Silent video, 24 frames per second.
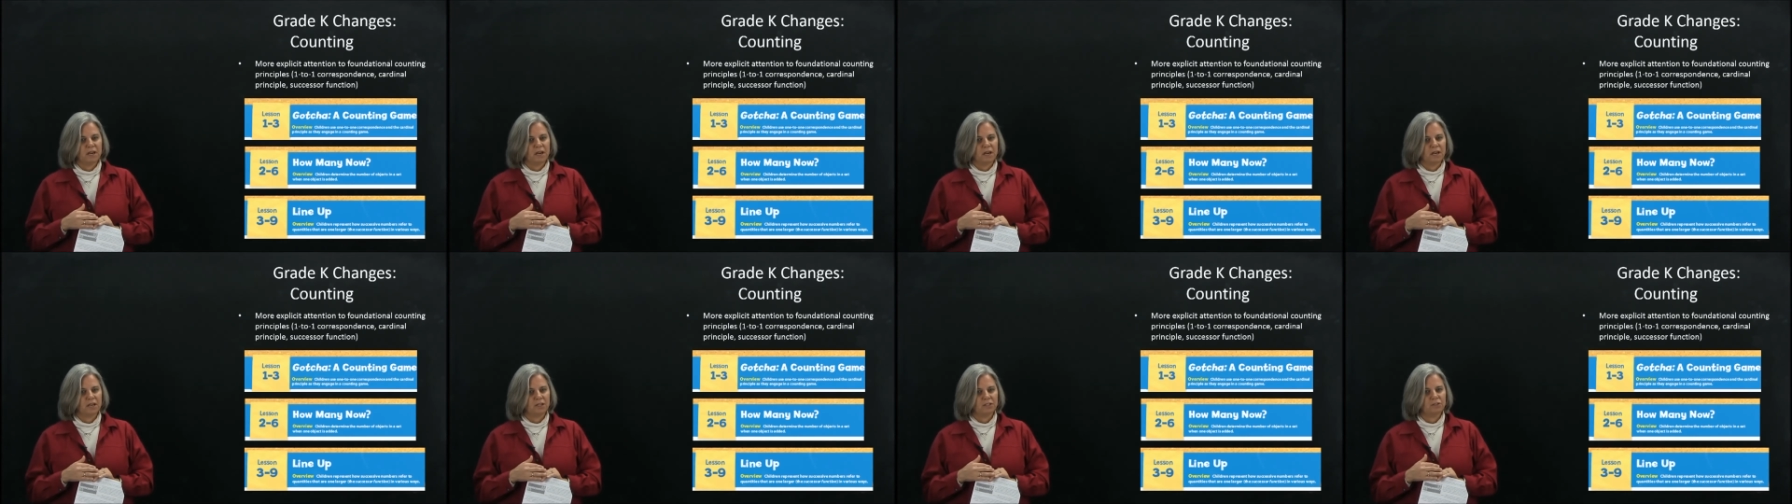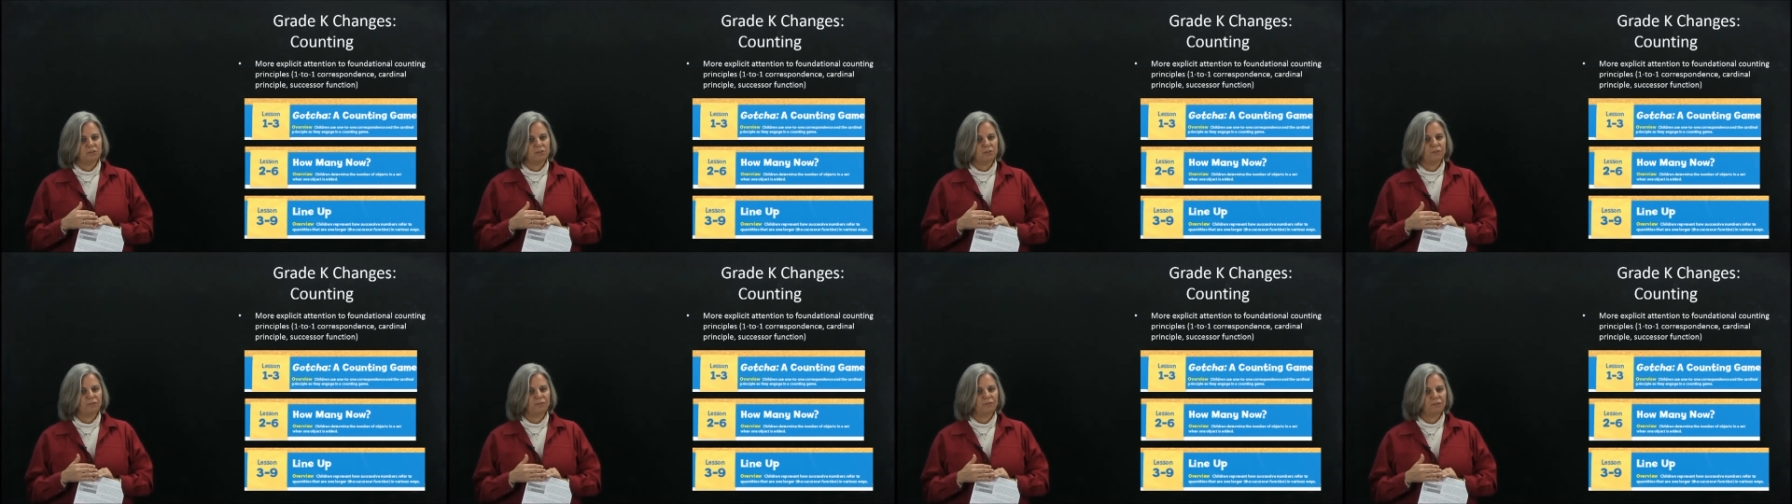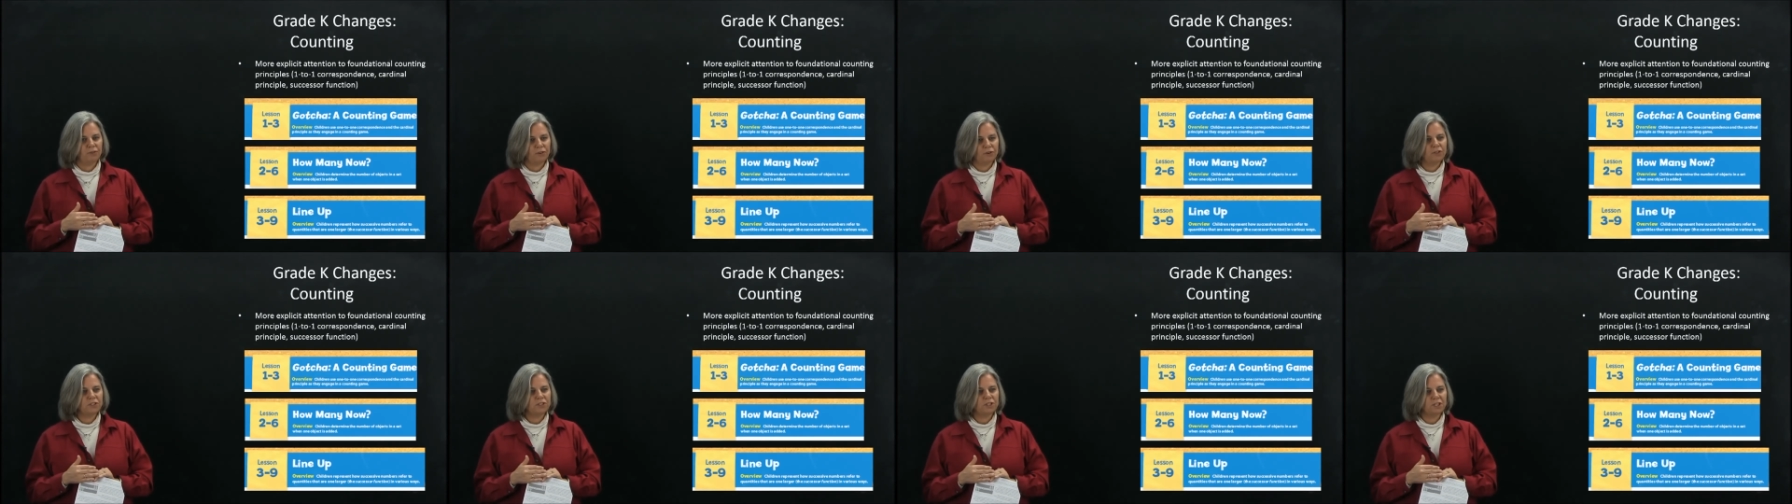Uh, so the
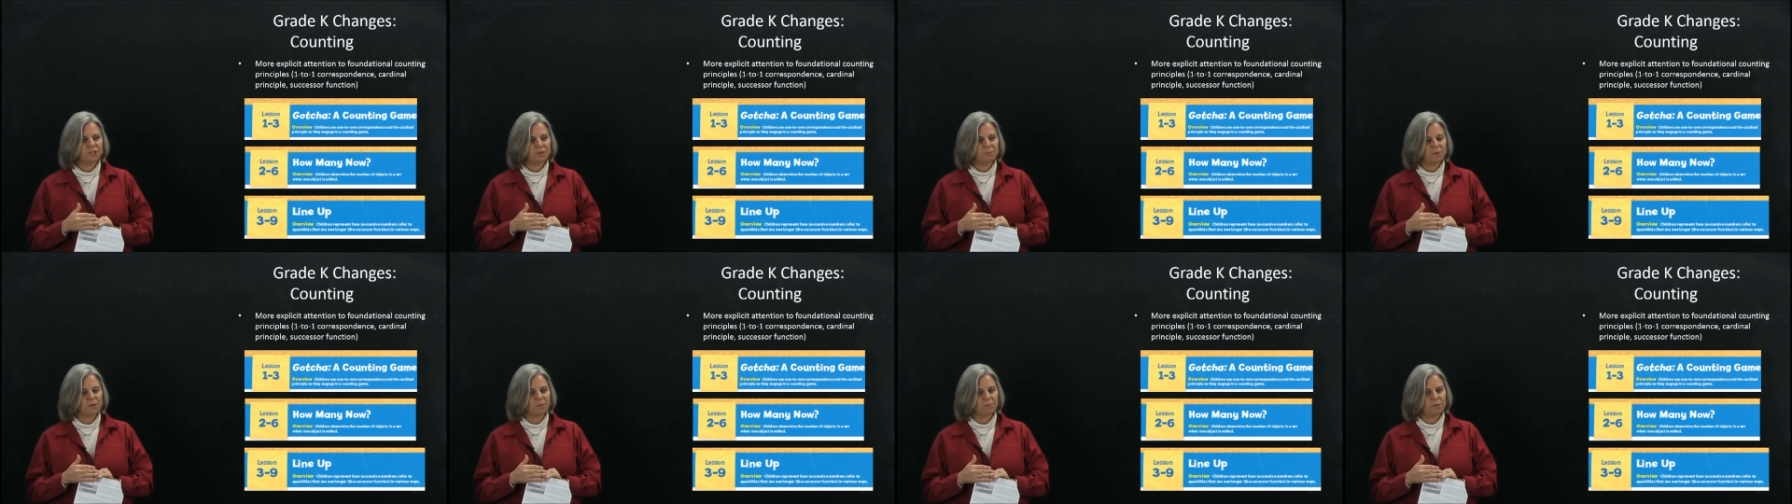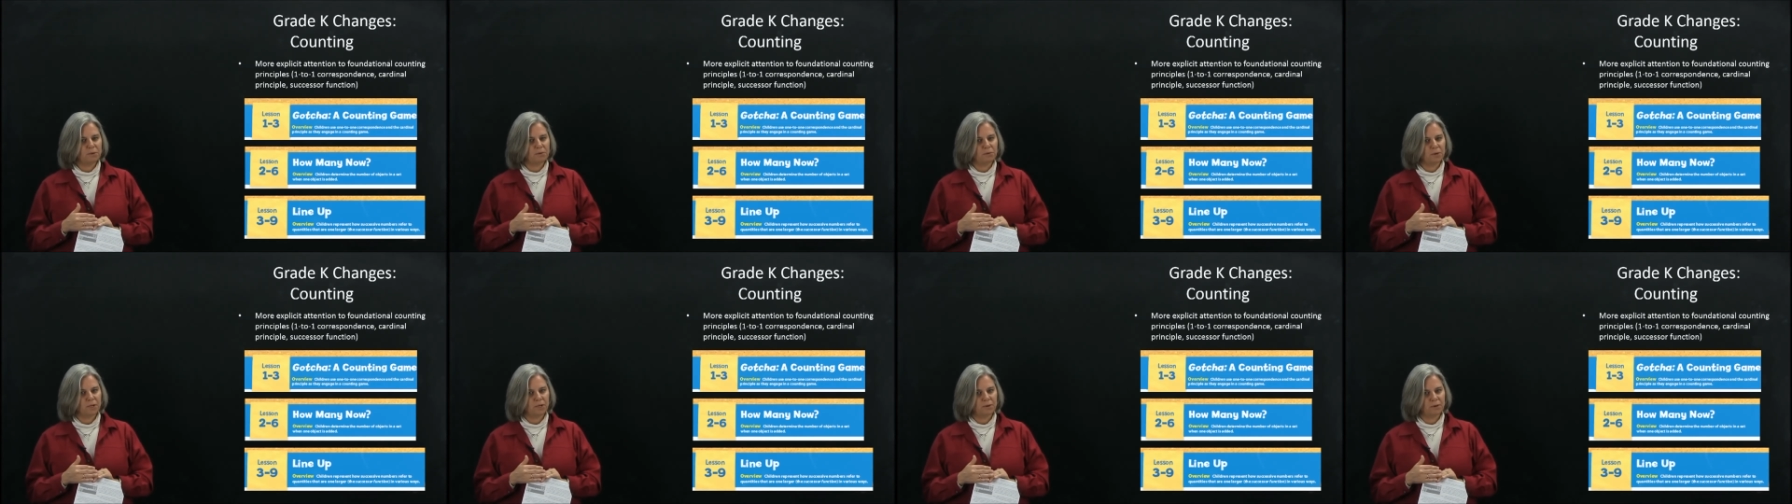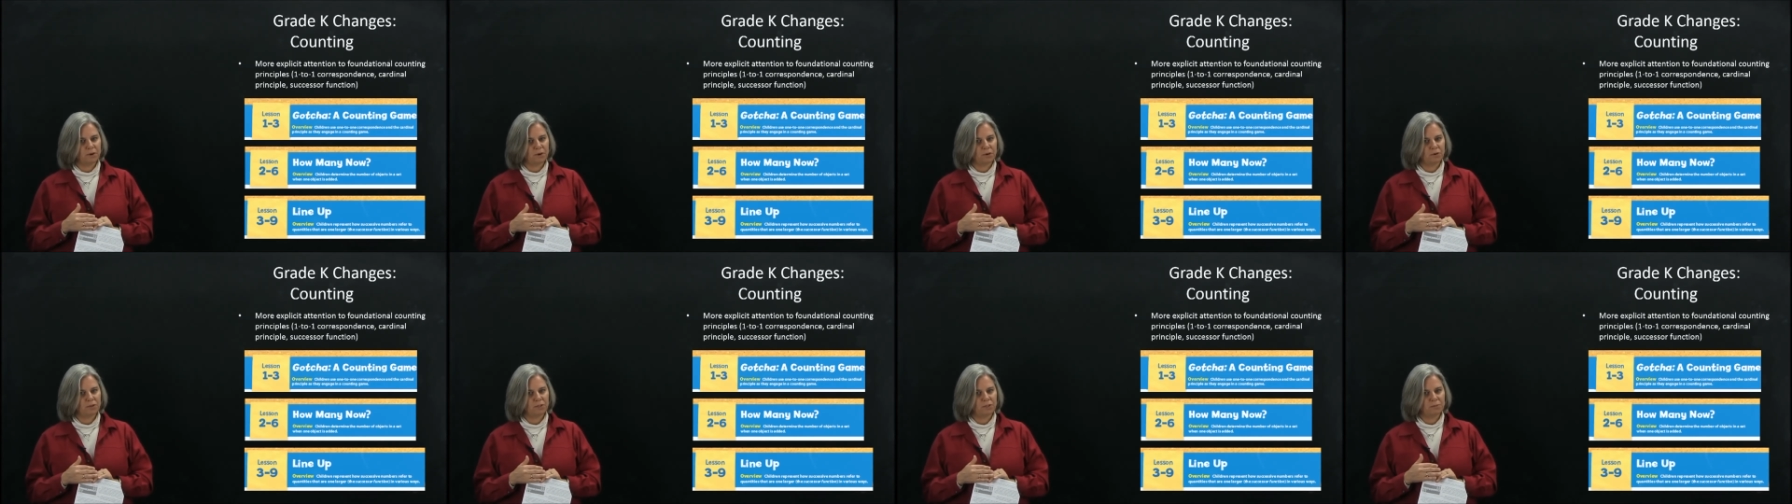first thing people would
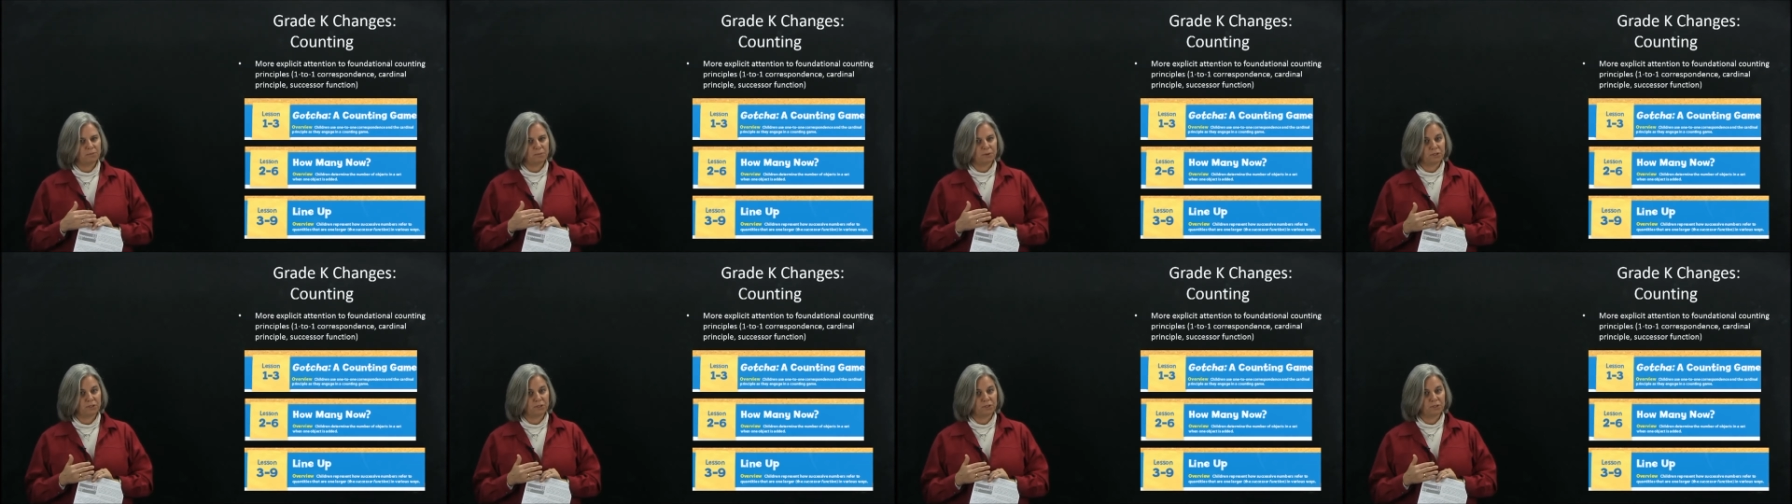notice,